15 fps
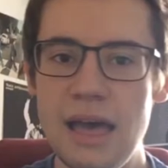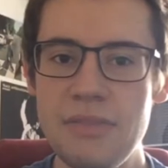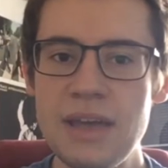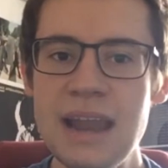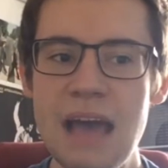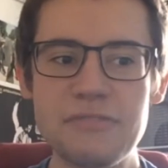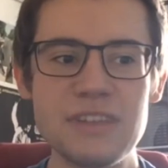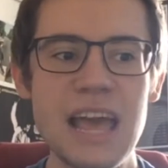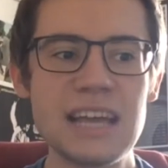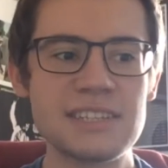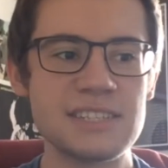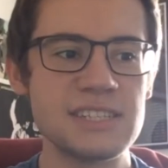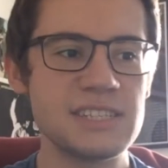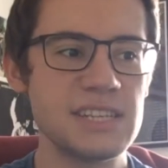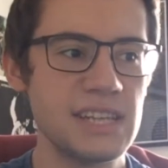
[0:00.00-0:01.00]
And then after
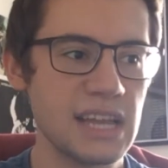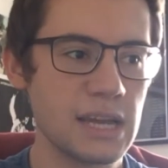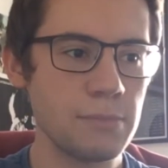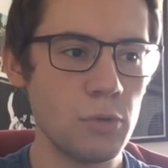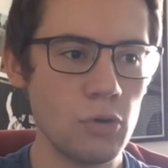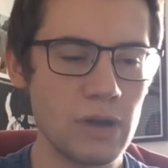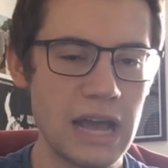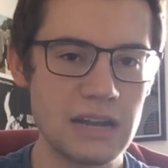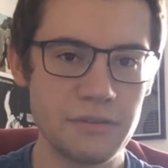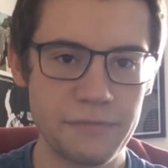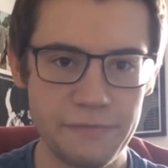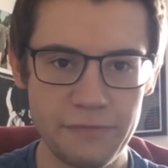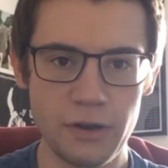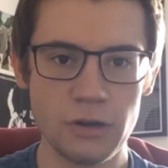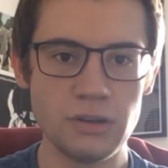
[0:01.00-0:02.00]
XTC, like a more kind of
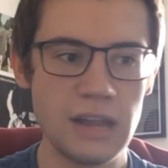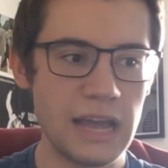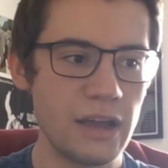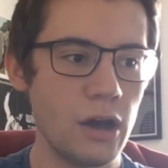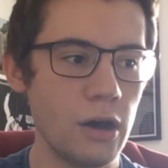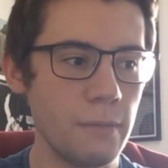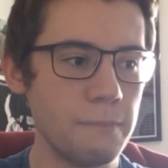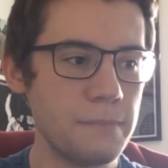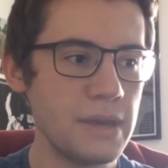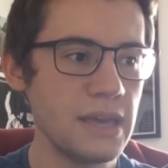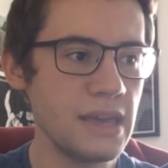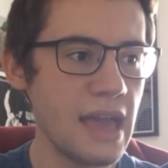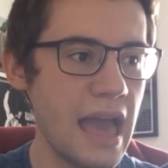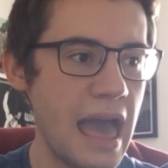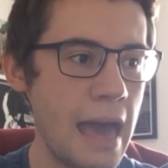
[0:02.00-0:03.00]
fun, like
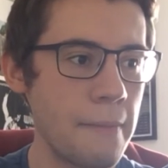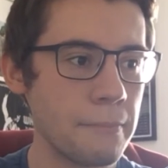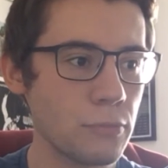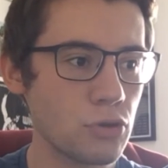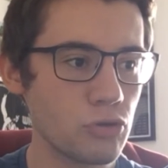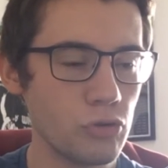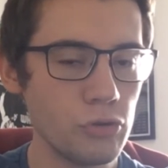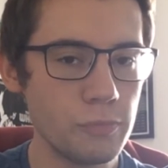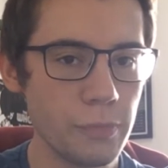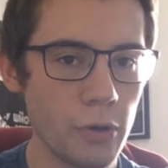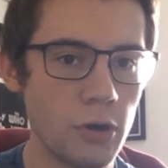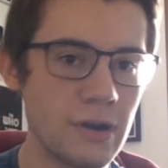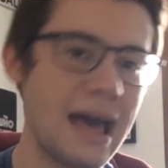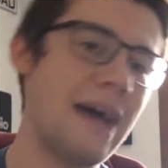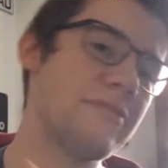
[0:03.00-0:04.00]
upbeat group
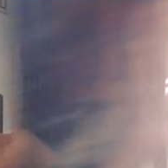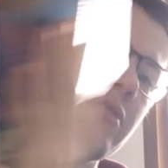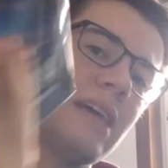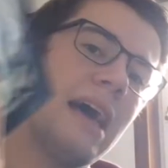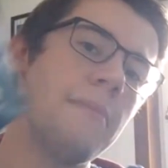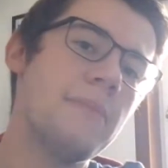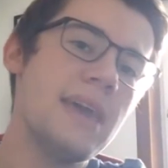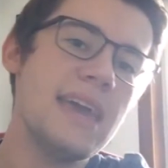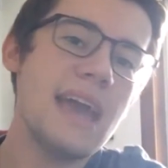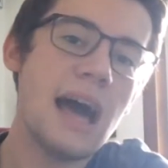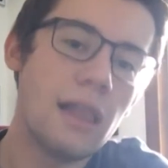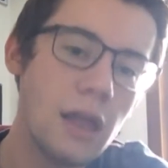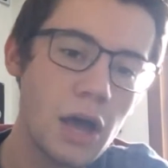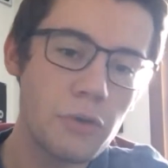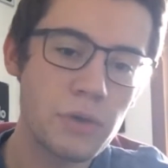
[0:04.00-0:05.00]
on after them,
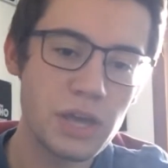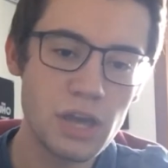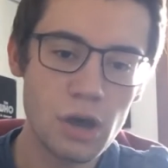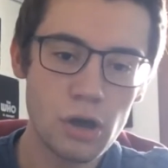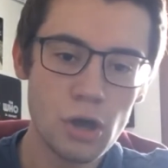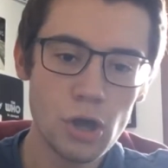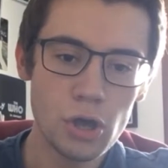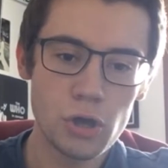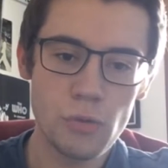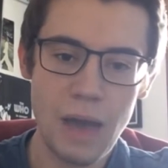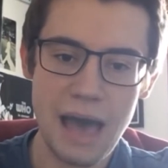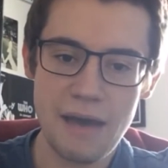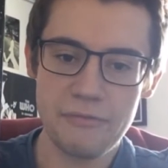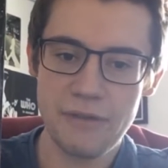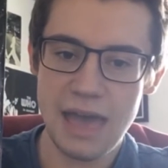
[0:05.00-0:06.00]
ELO here, who
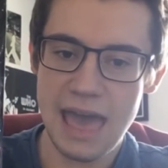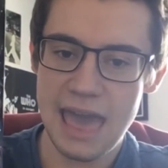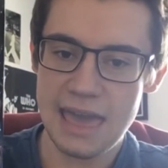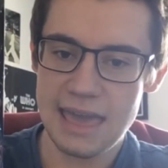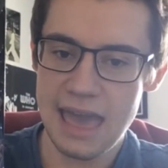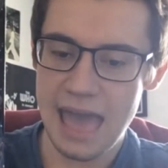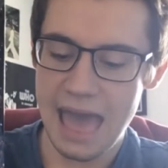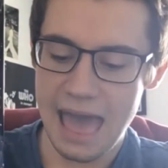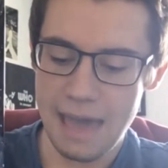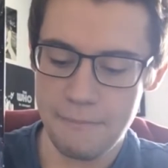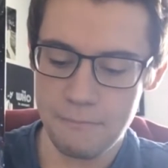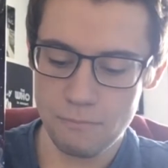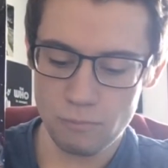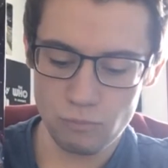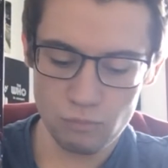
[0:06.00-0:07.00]
have a
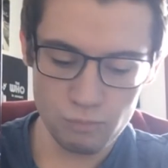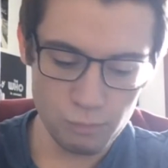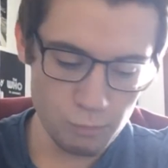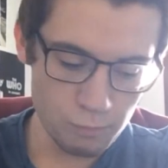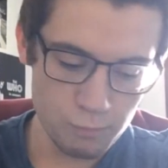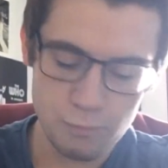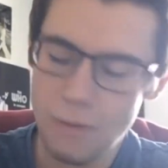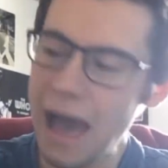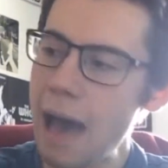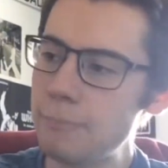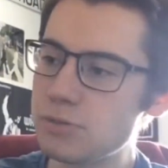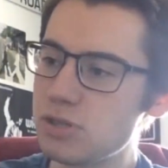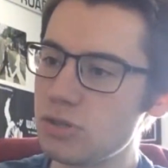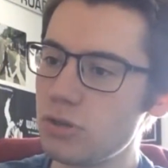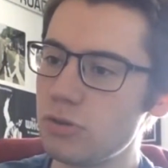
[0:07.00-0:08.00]

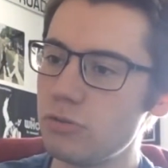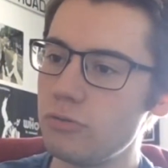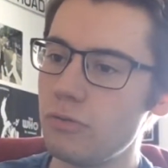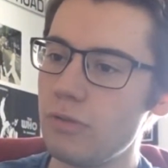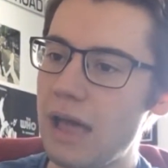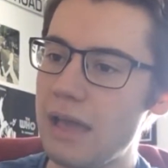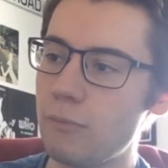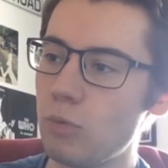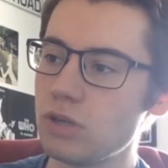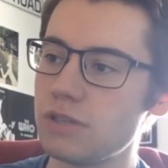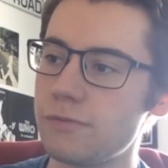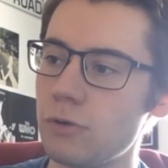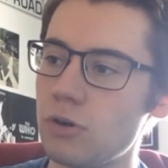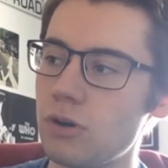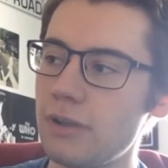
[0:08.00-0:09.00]
absolute like
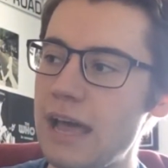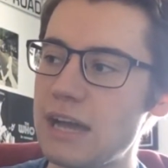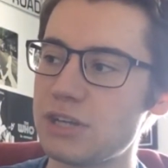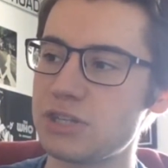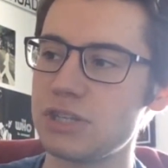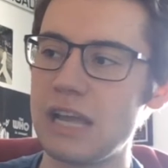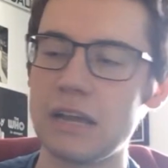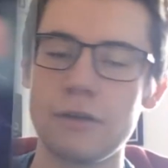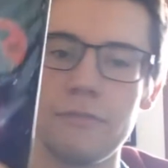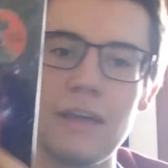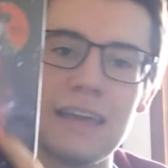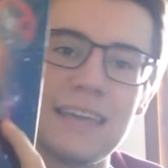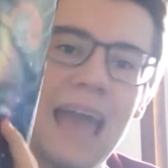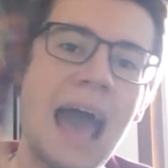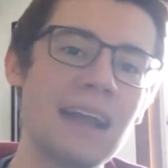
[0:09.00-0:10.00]
wonderful collection like of
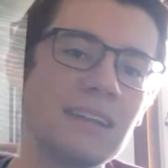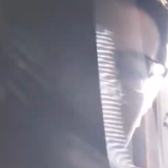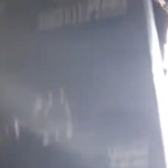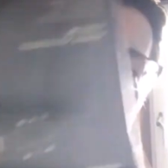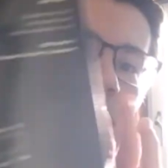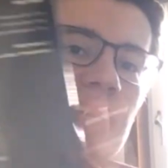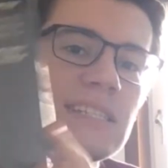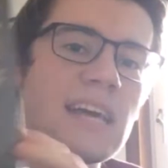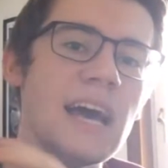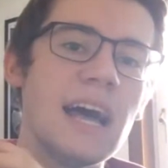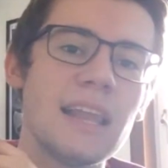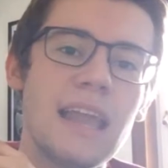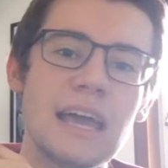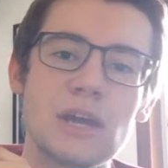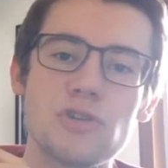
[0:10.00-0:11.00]
like guaranteed
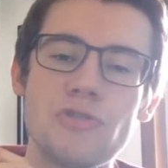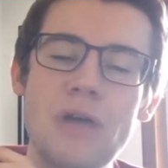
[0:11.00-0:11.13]
like